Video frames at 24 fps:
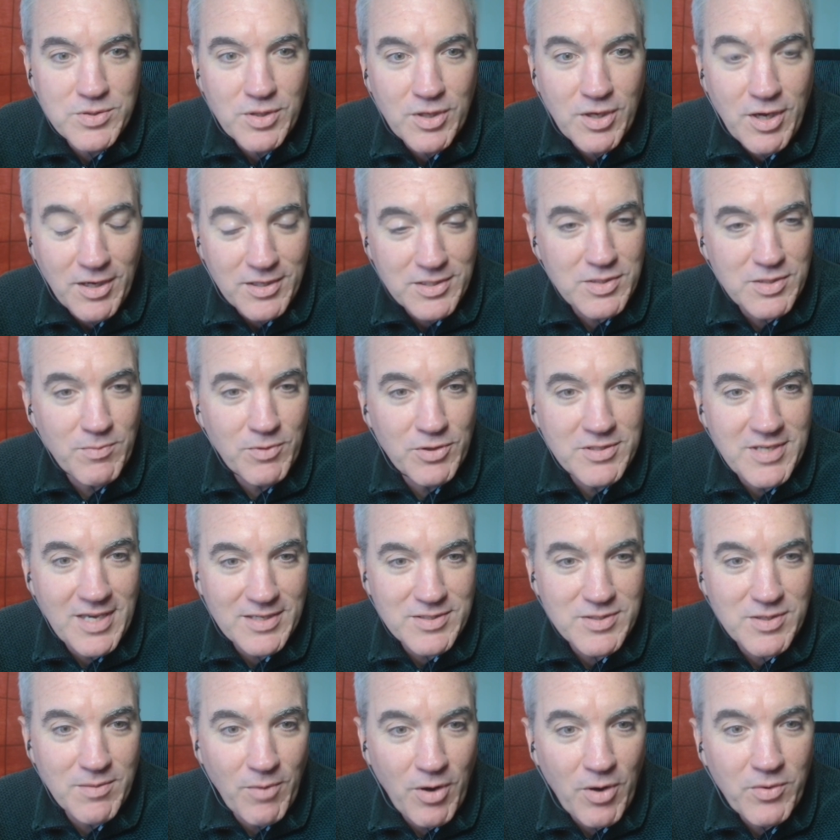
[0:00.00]
customer
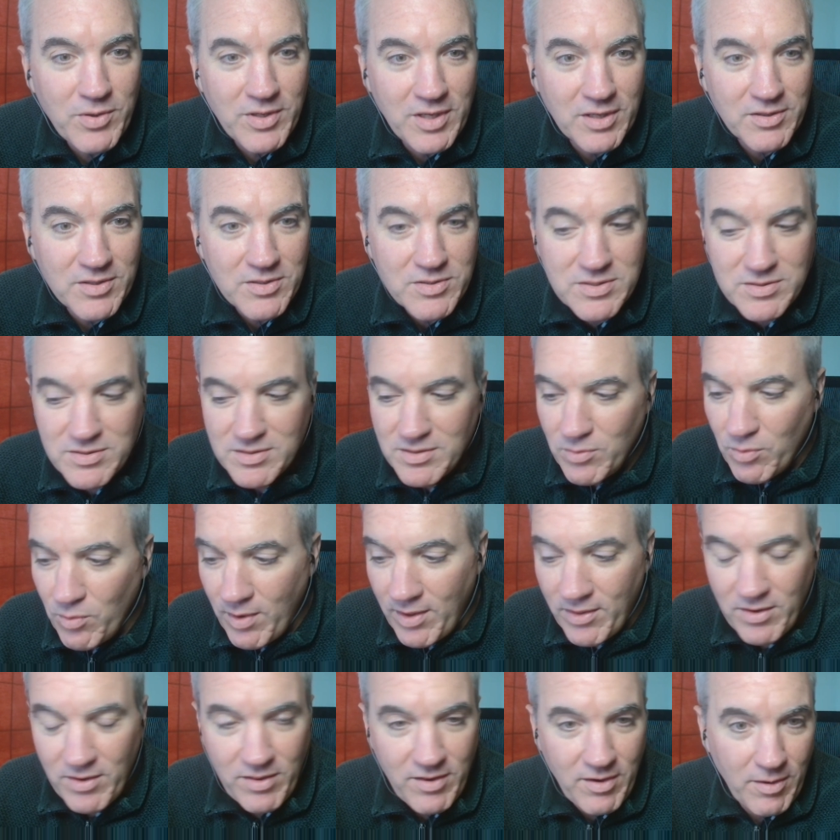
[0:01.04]
testimonials,
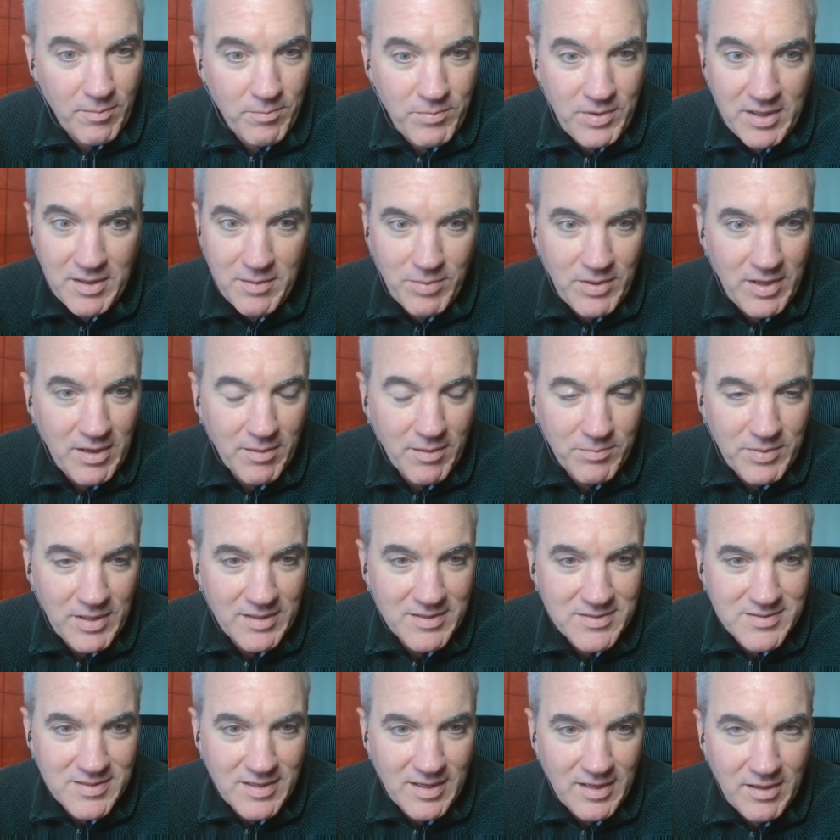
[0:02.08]
whether they're B2B or
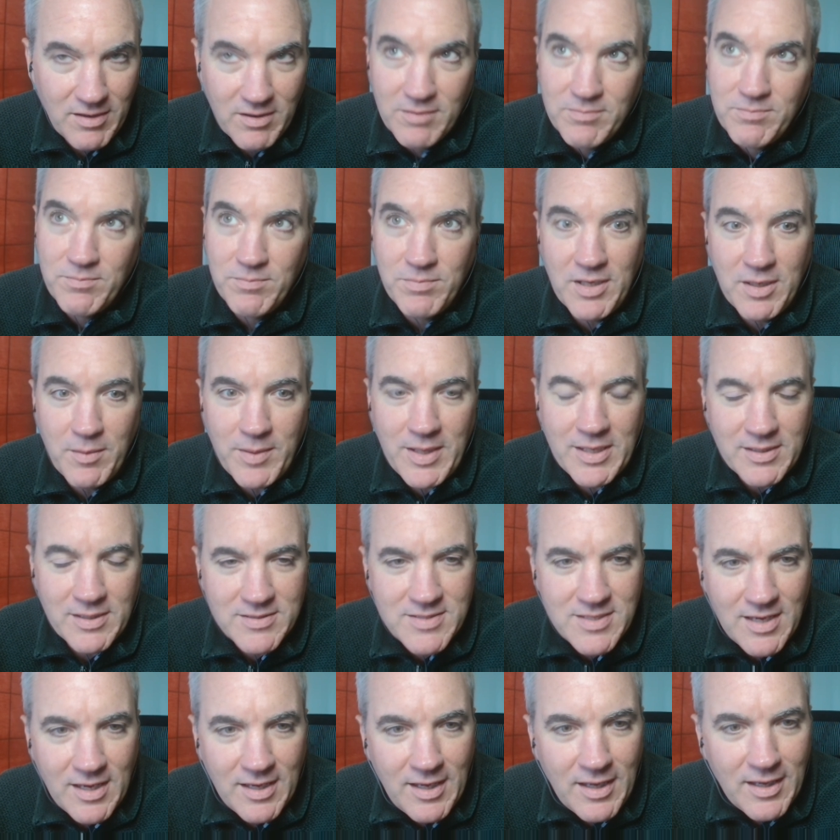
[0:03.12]
B2C or
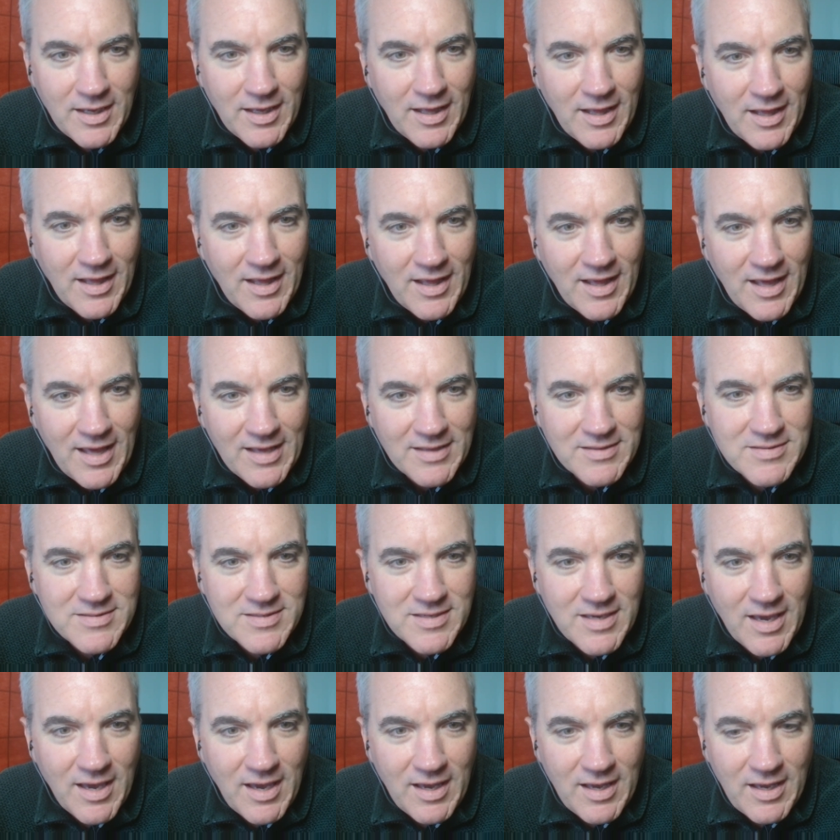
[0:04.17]
B2B2C, and
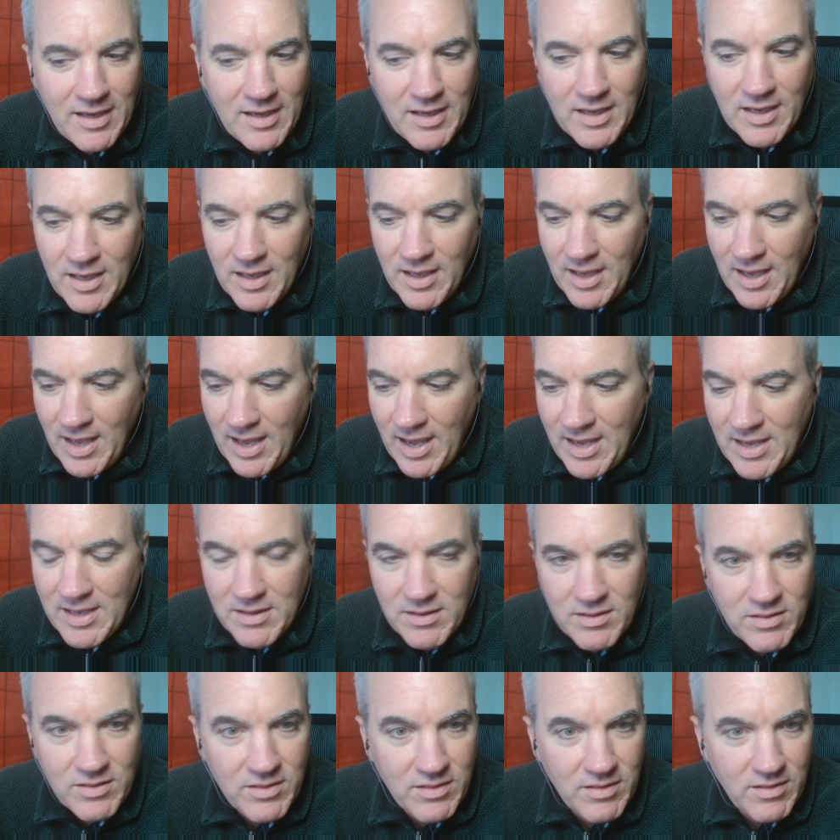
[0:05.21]
say, hey,
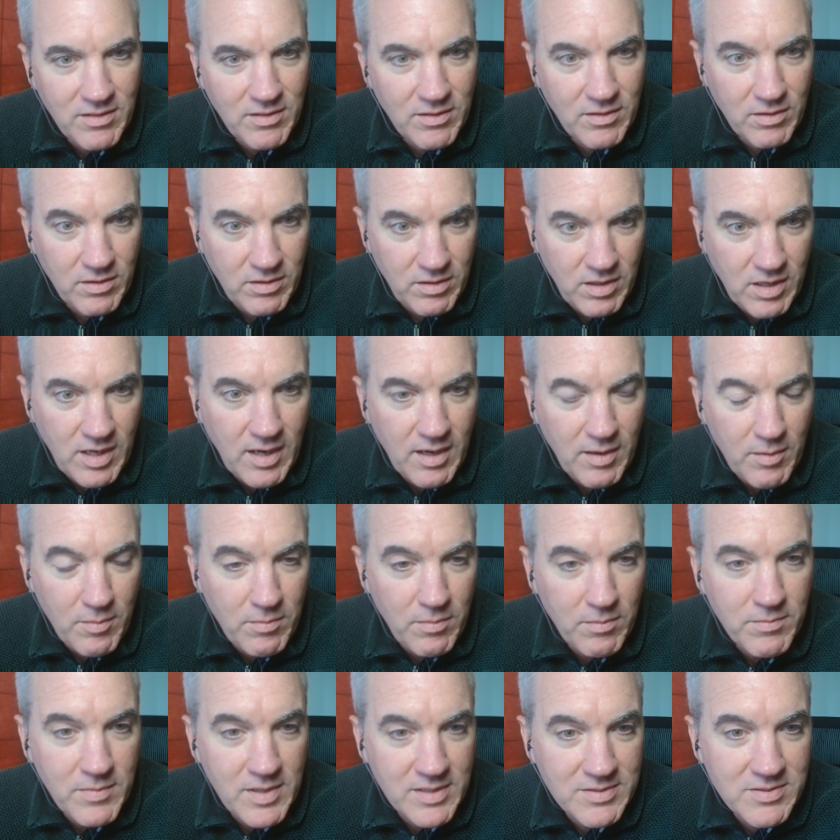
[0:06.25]

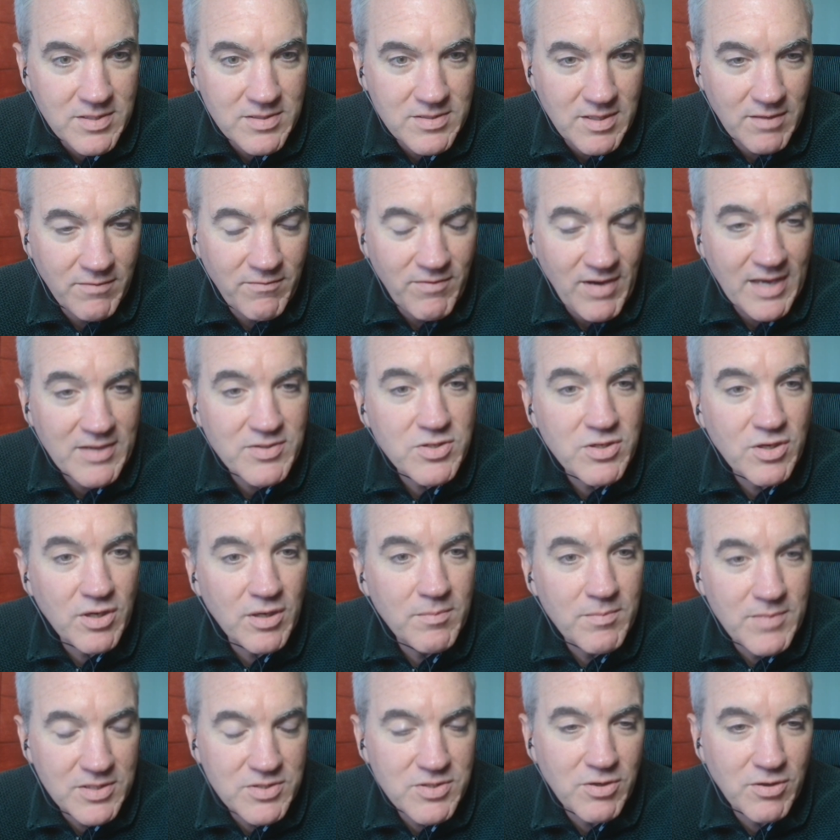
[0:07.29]
Mrs. Investor,
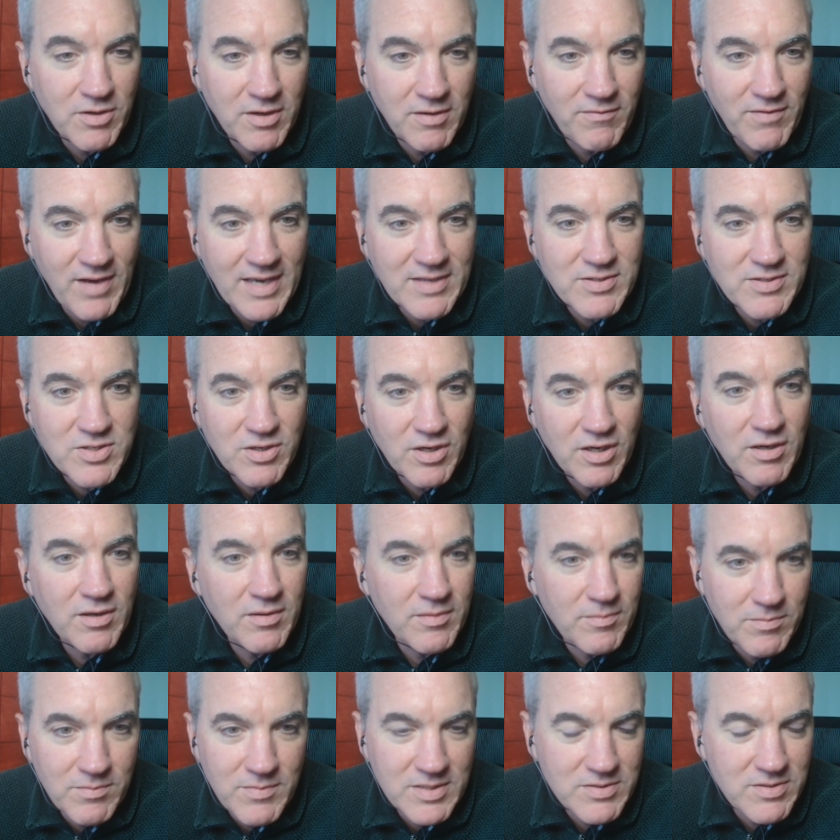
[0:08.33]
Mr. Investor,
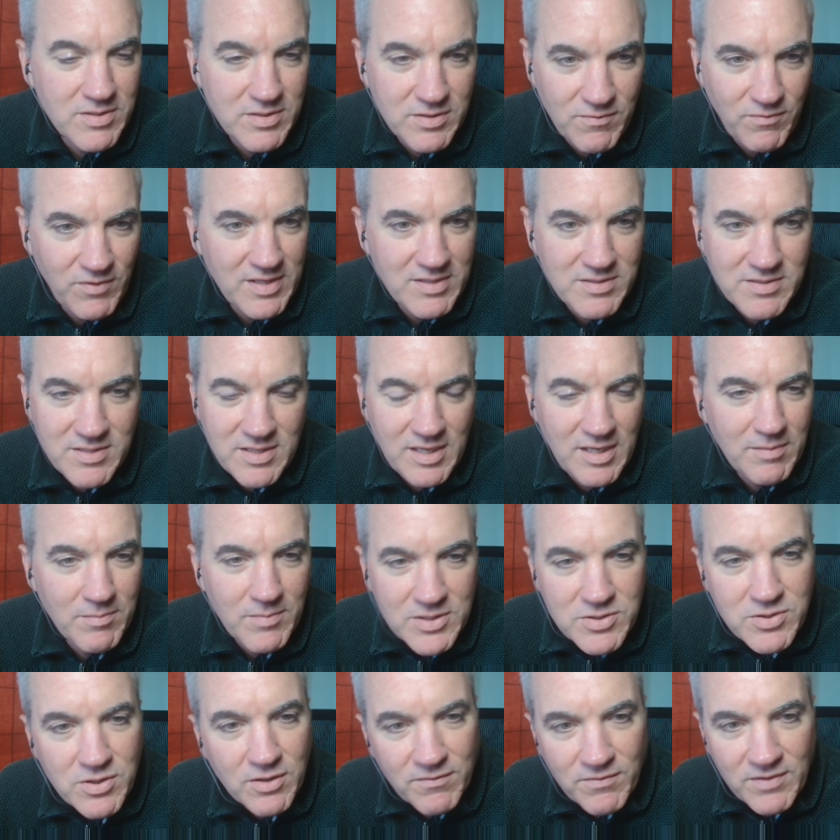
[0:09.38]
Mrs. VC,
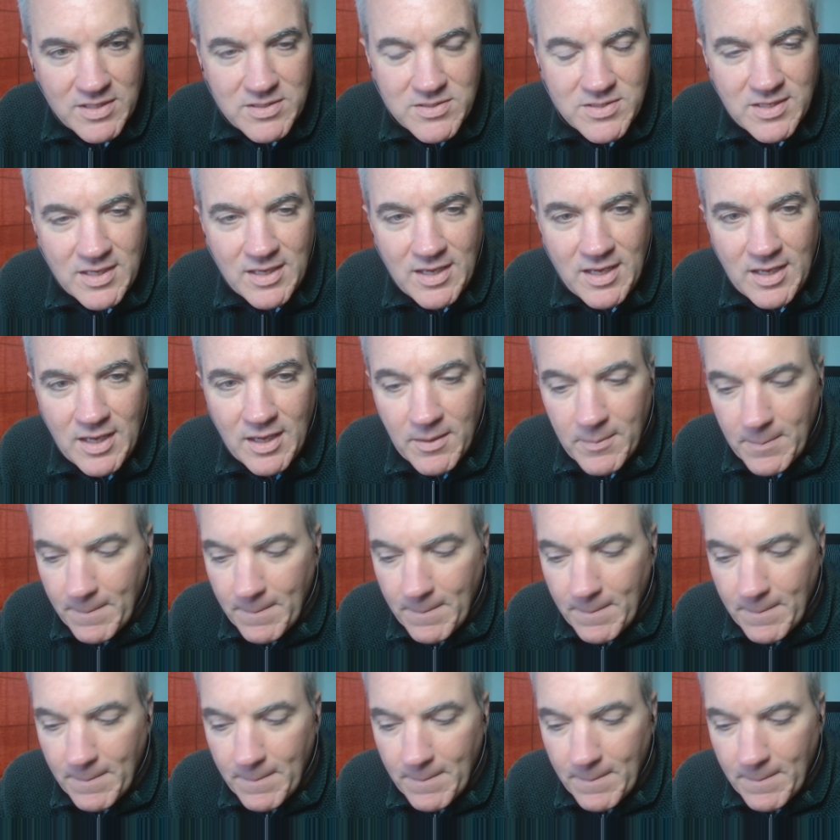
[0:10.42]
Mr. VC,